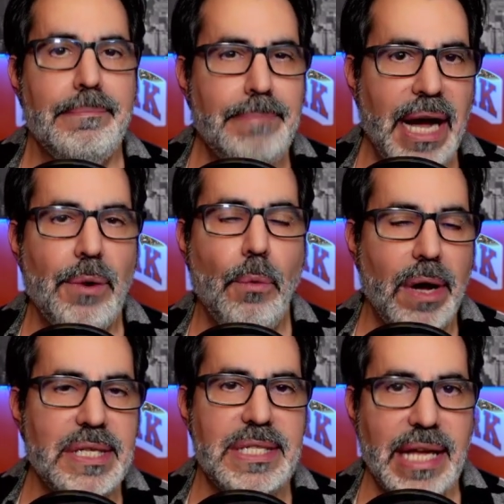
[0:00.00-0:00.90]
But
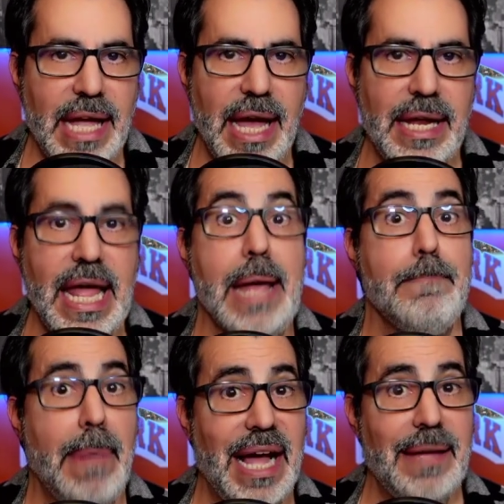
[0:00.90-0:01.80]
once again, in
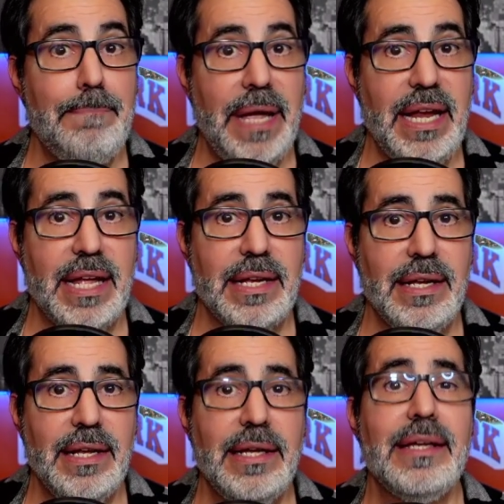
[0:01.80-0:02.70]
my opinion,
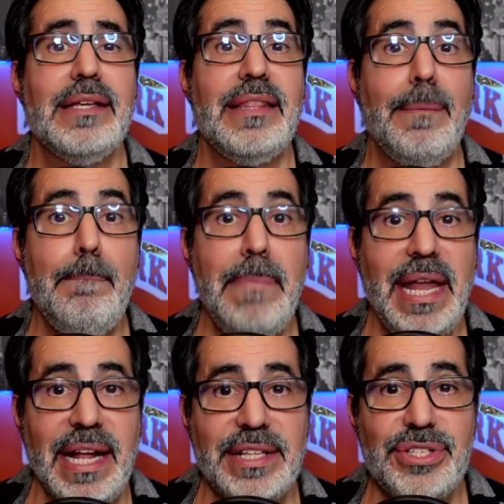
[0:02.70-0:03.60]
the
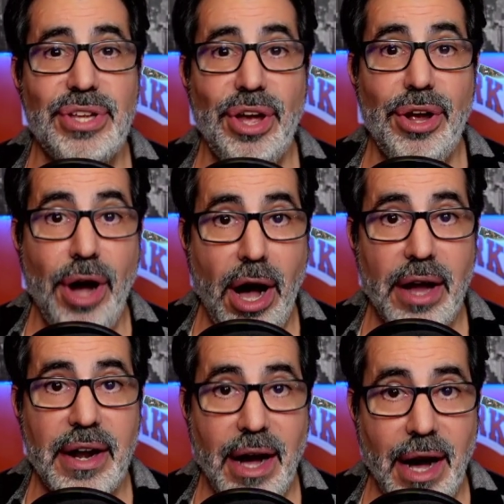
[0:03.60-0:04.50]
minutes
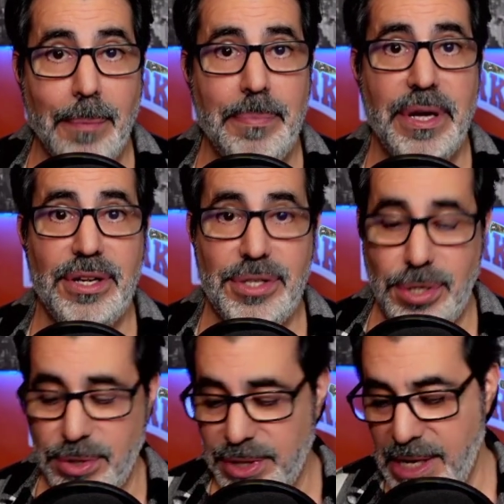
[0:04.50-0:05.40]
caught up
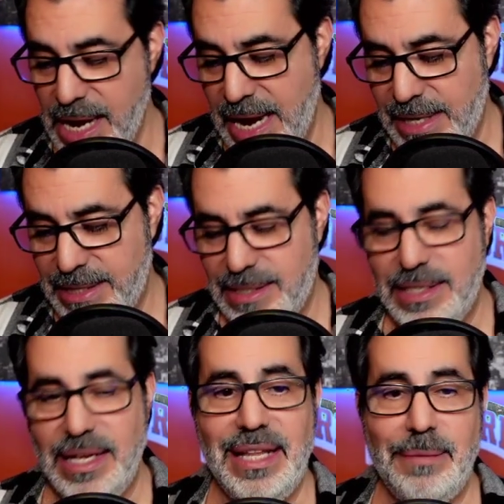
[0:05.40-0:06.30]
to the Knicks.
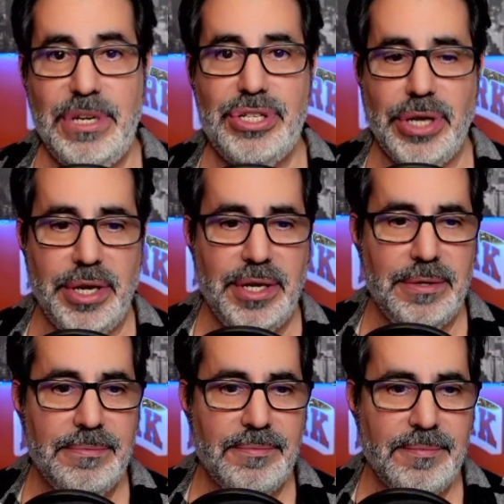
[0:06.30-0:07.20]
And let me show you.
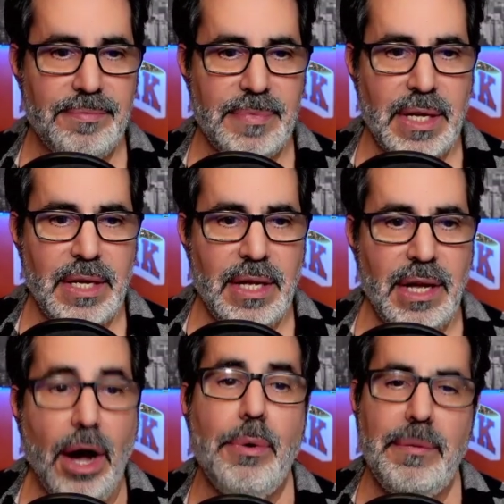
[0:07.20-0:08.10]

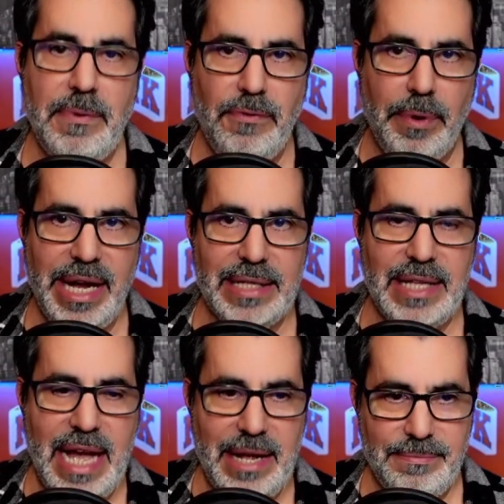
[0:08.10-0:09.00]
Oh, well, before I get to
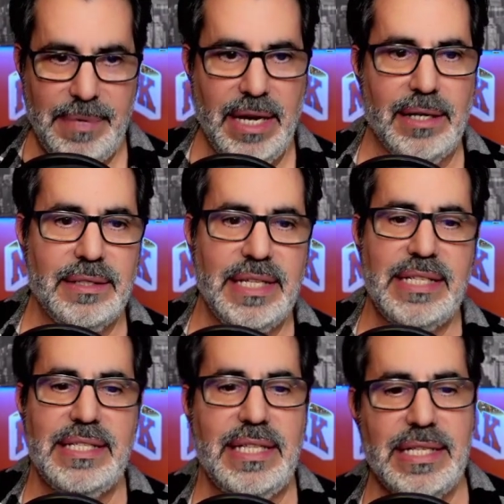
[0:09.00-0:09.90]
that, here. This
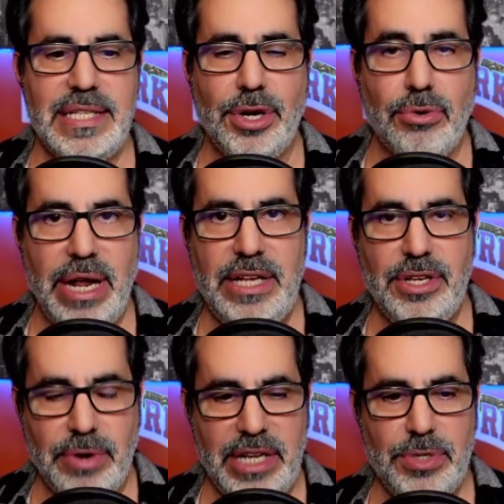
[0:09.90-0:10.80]
is a great
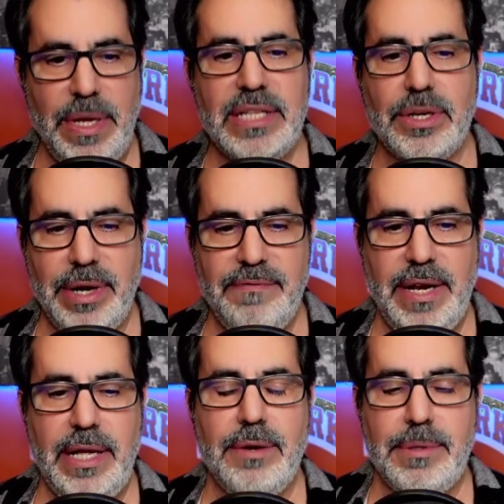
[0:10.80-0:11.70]
tweet. It's a great
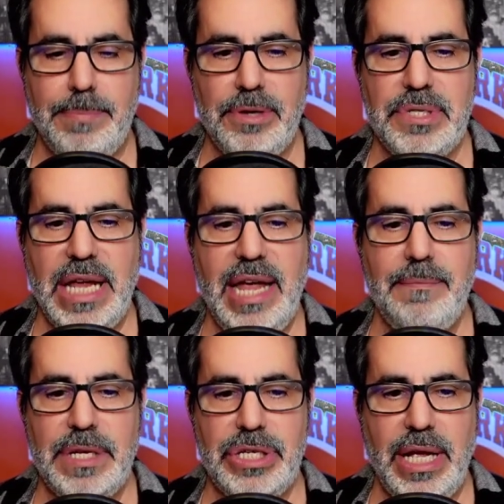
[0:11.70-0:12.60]
video. The postgame
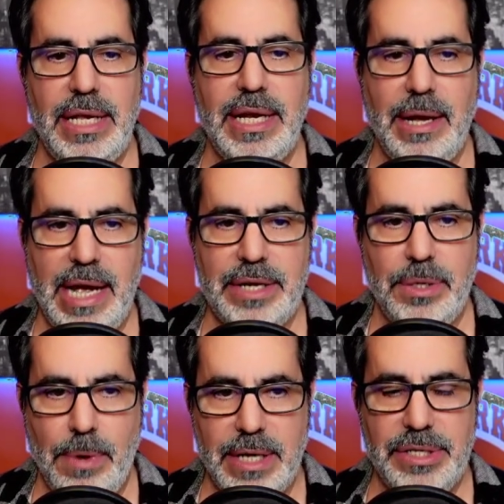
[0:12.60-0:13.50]
with Jalen. I actually
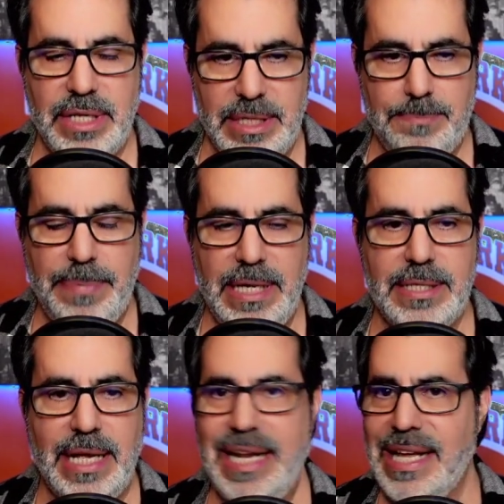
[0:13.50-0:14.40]
watched this
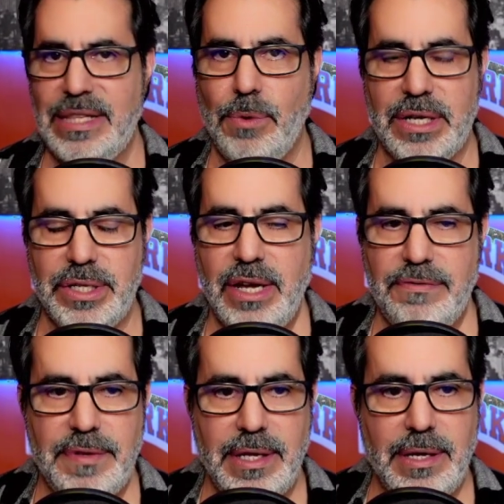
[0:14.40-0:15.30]
piece. I didn't get to watch enough
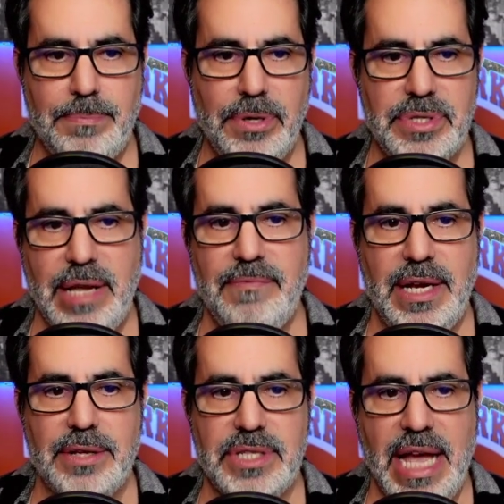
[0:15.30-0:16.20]
for the postgame
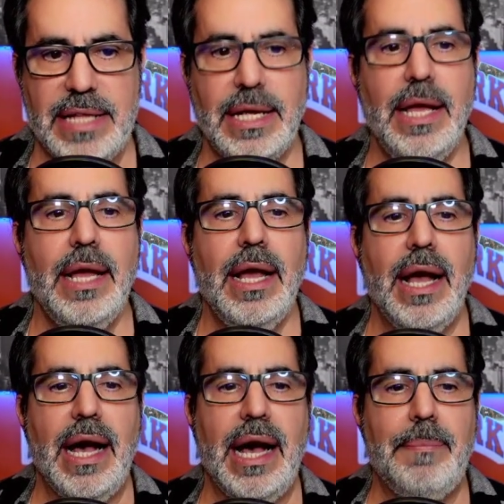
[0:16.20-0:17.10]
videos yet.
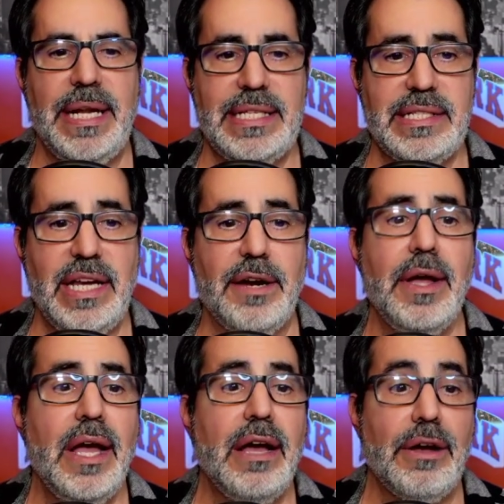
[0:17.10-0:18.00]
But he says here,
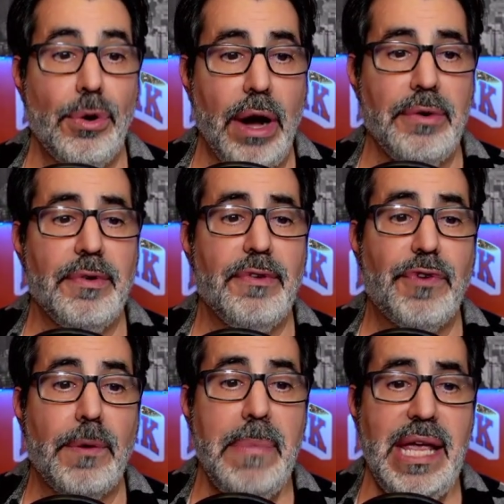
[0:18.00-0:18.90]
quote,
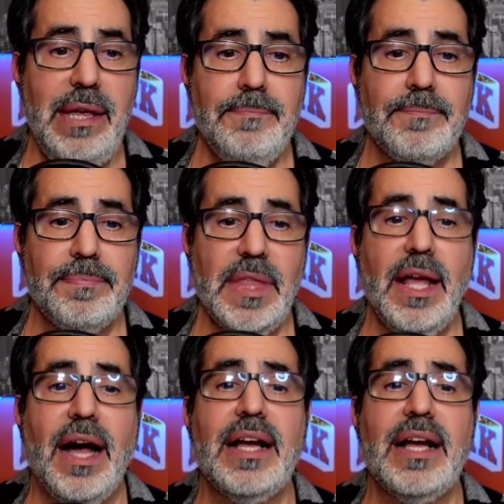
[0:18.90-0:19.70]
"For me, a